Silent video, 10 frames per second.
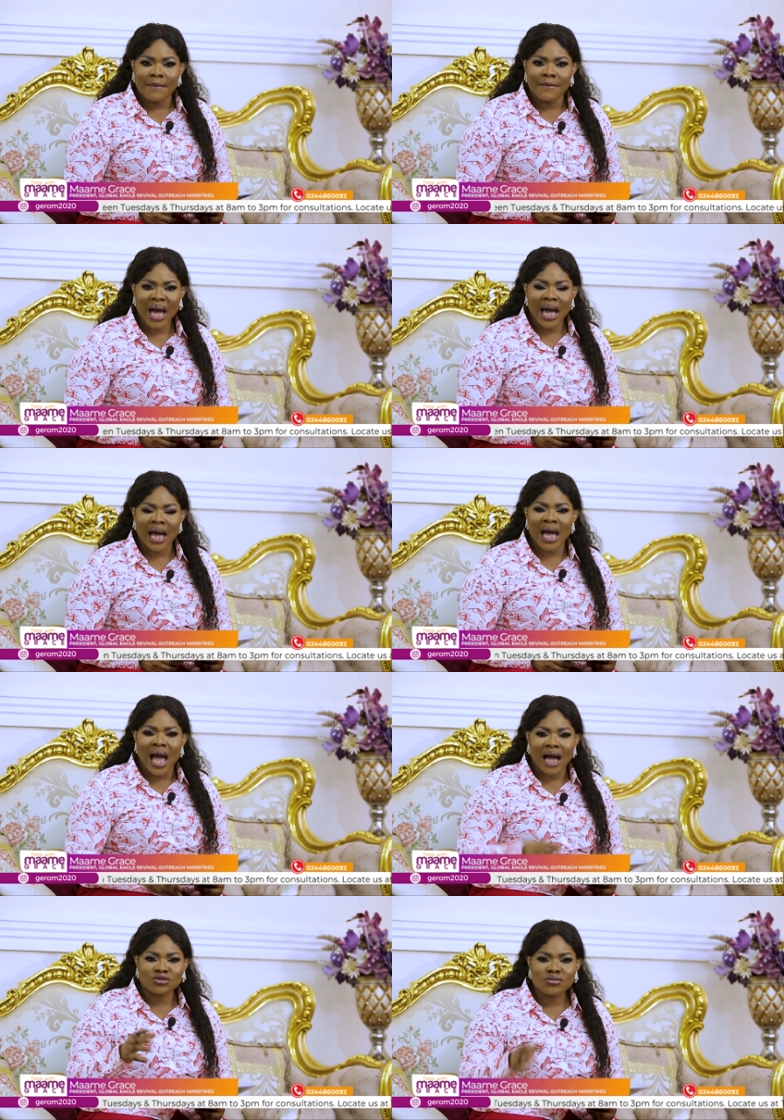ma
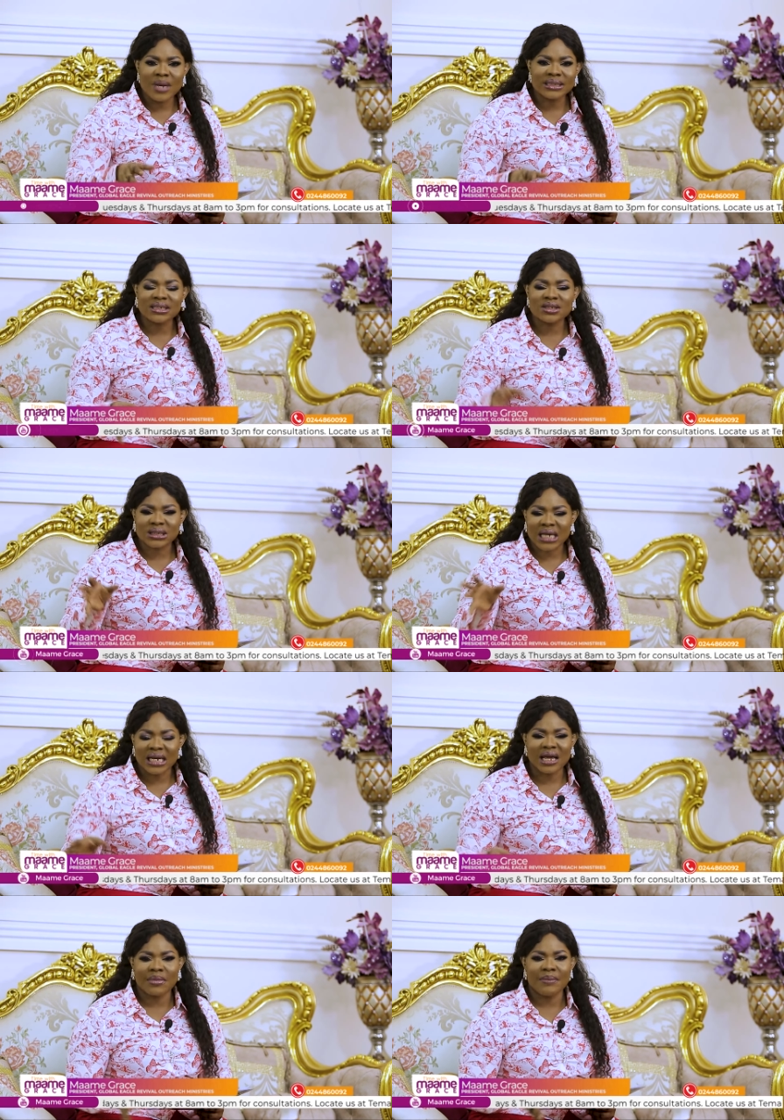asuma sister
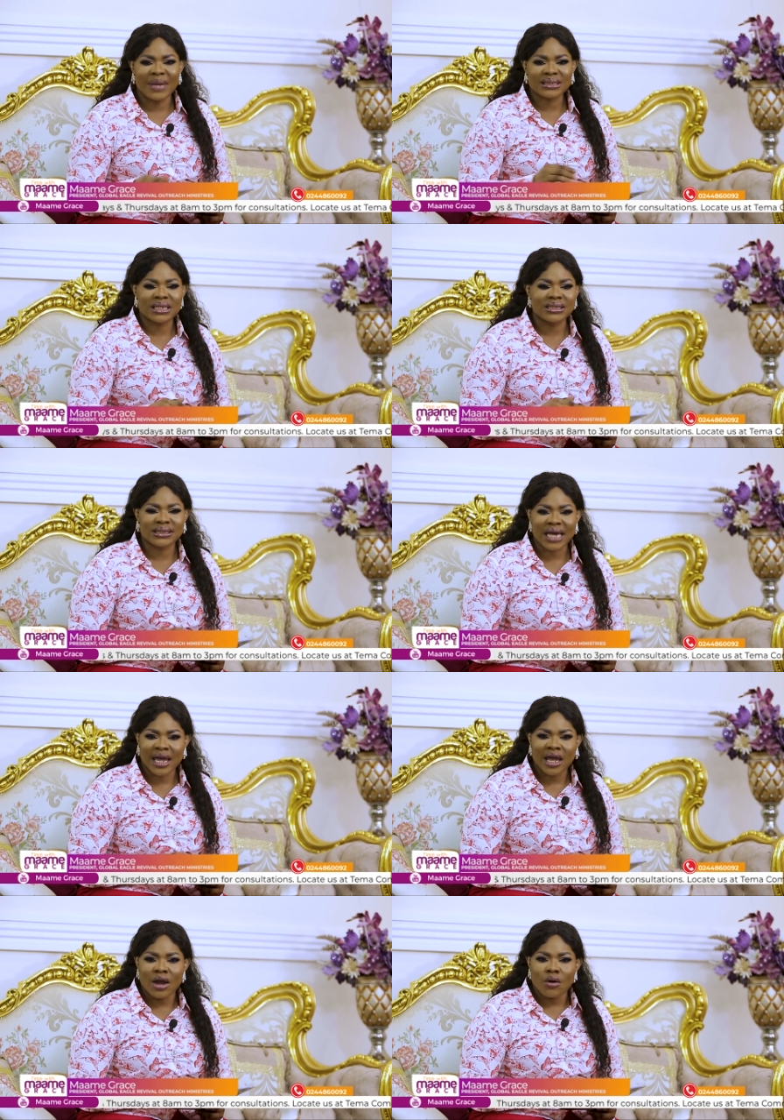ne me message
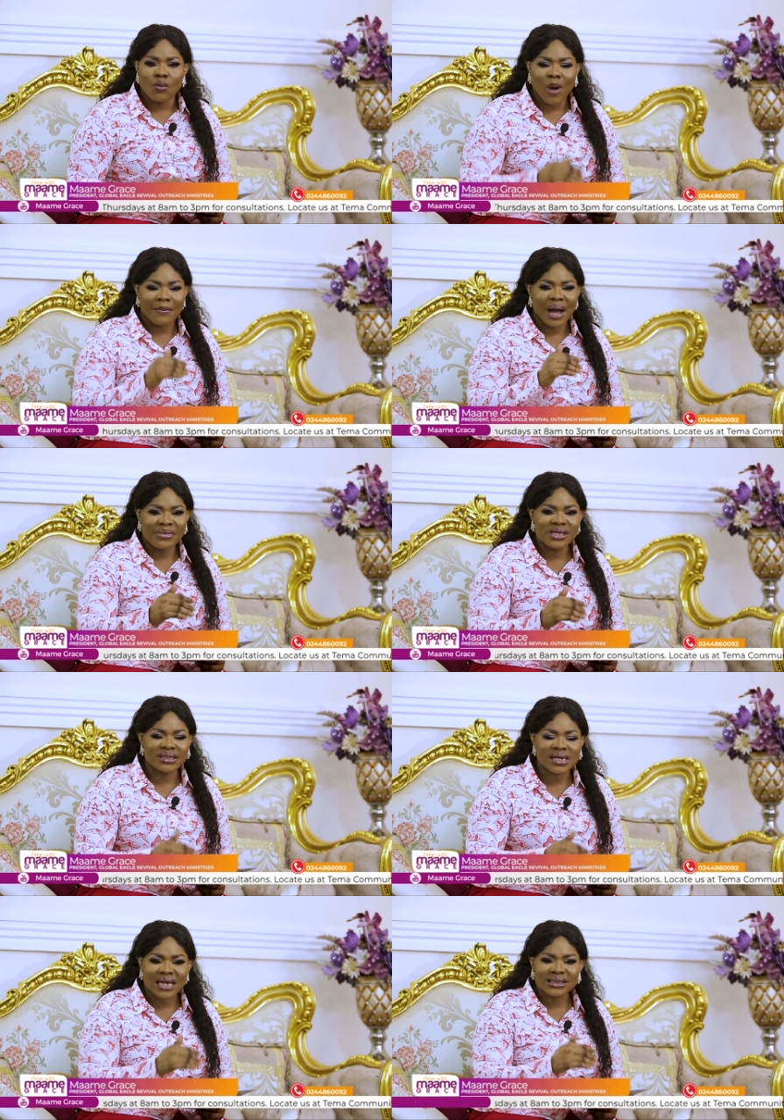se wa mami
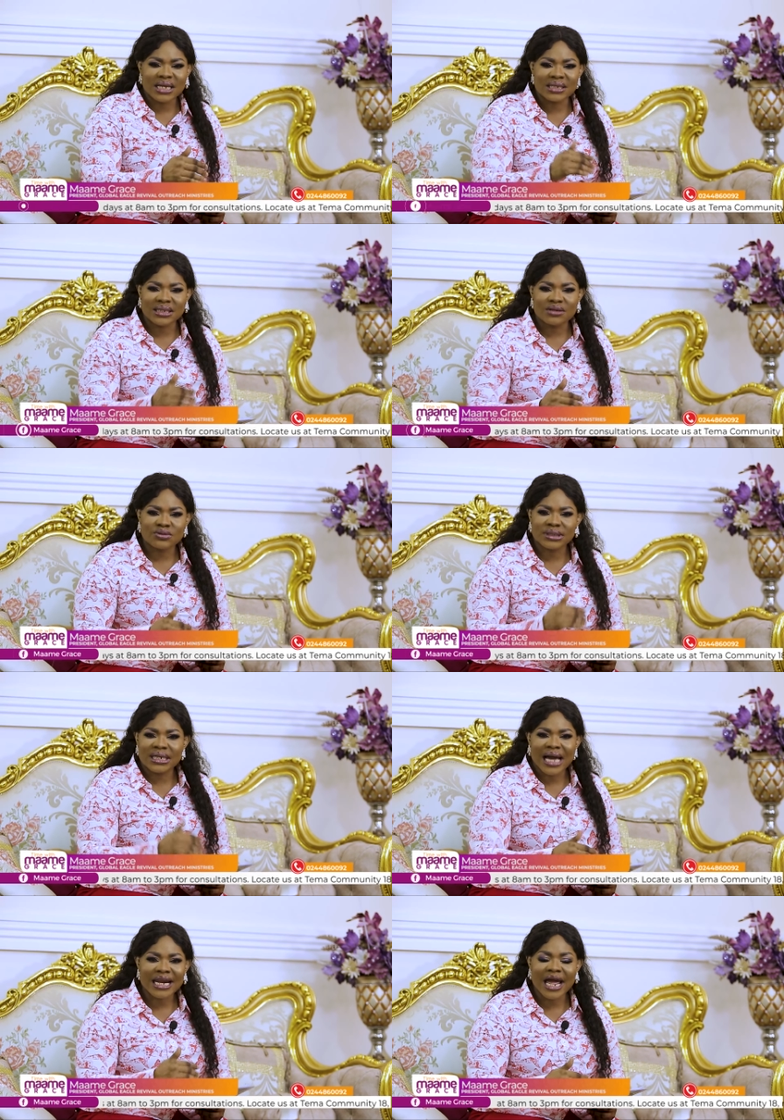sika sense nsu
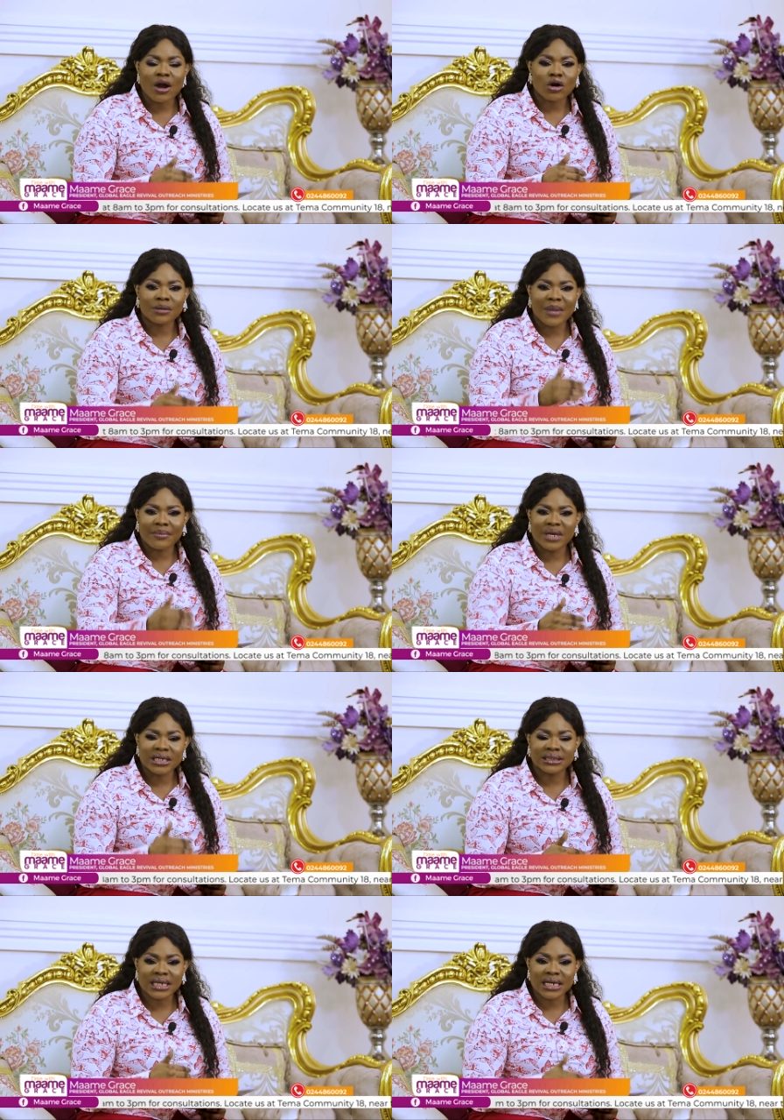sika na ode ma me
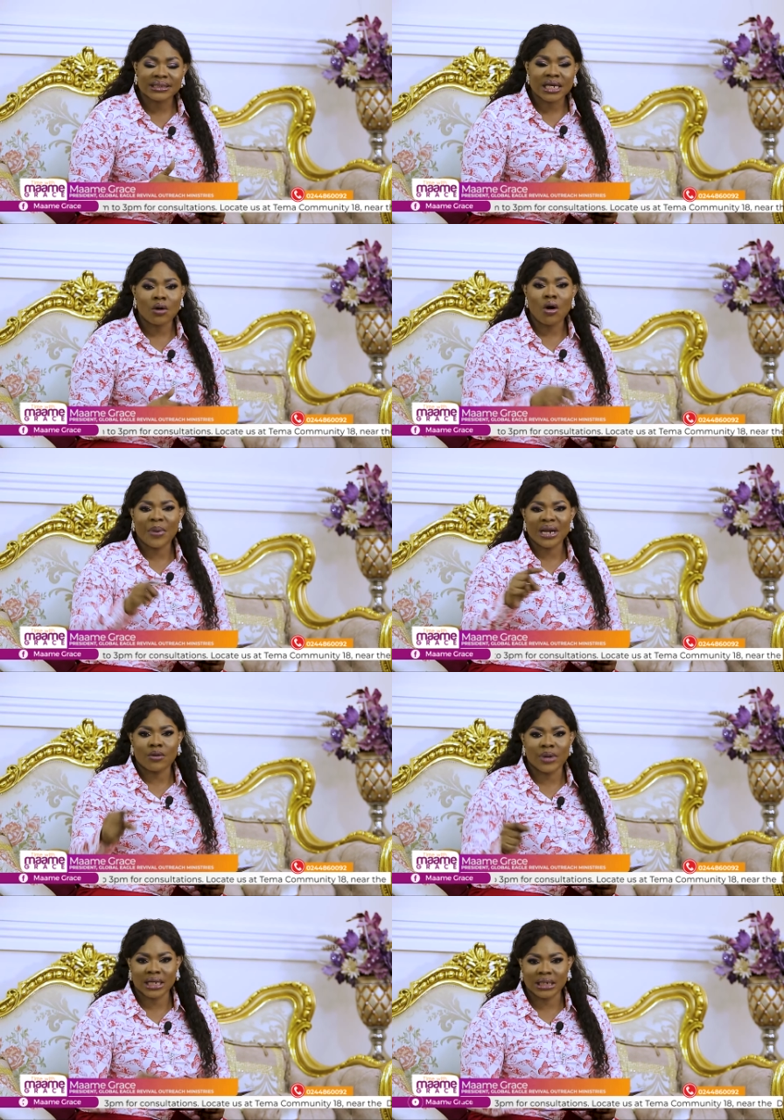ye sense hope na
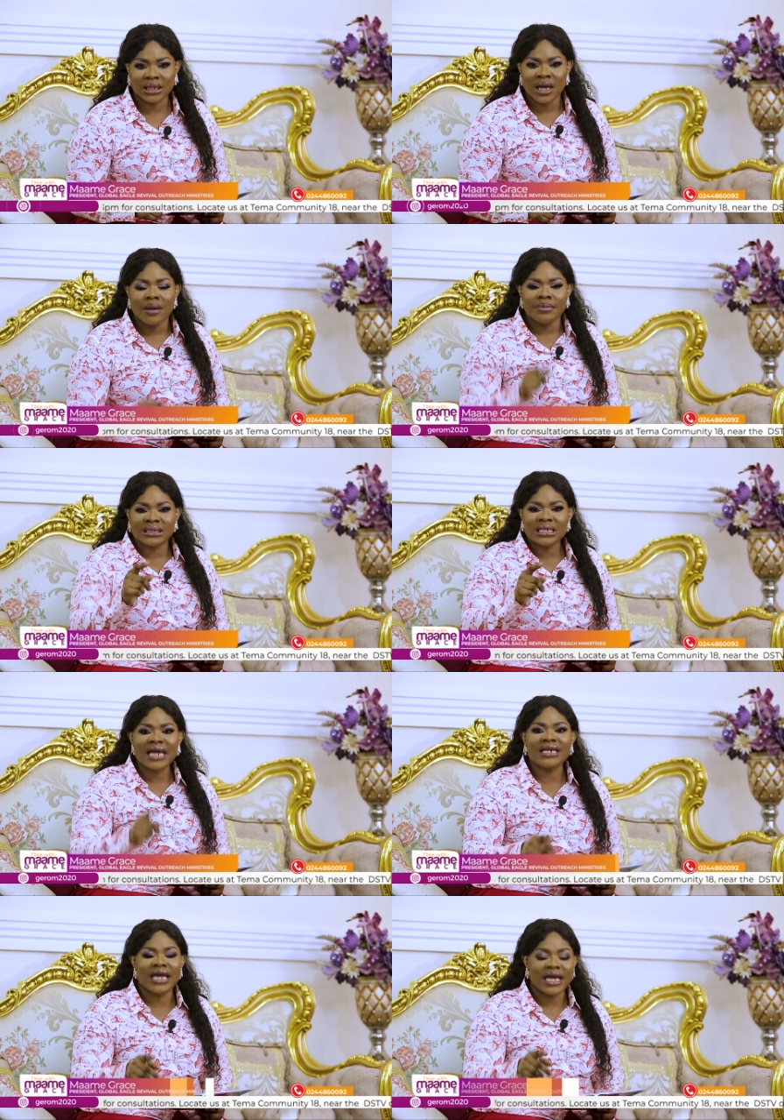quickly me se
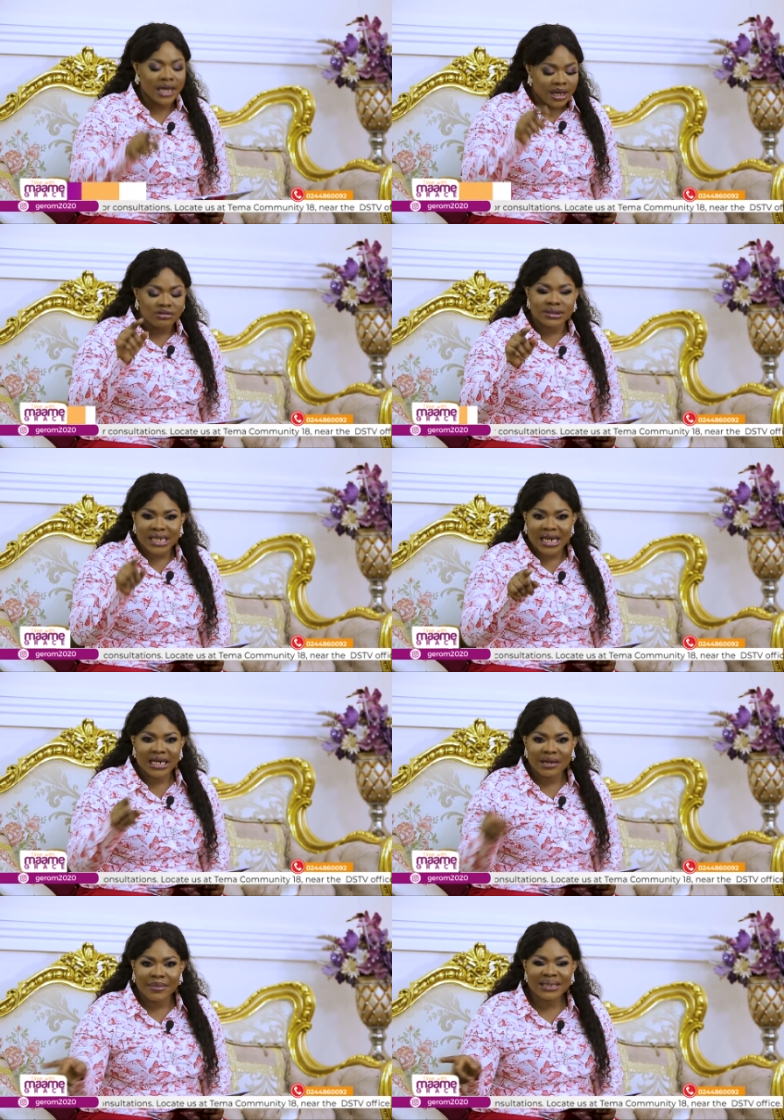ene send
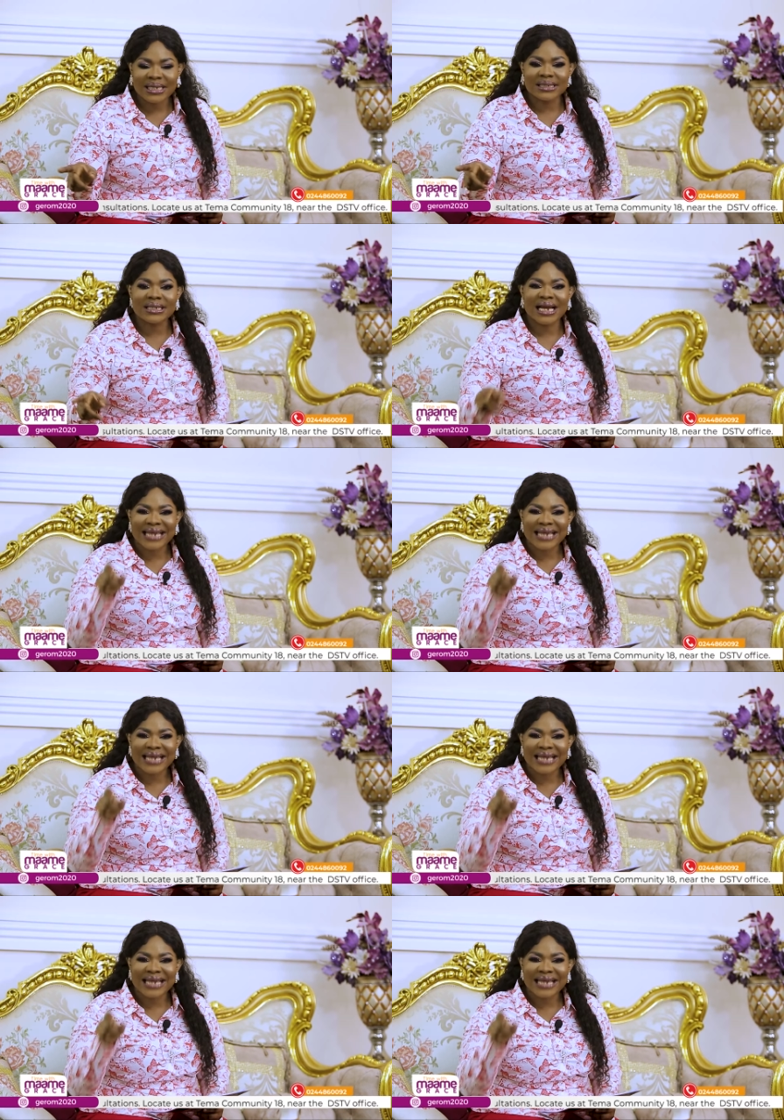ne message na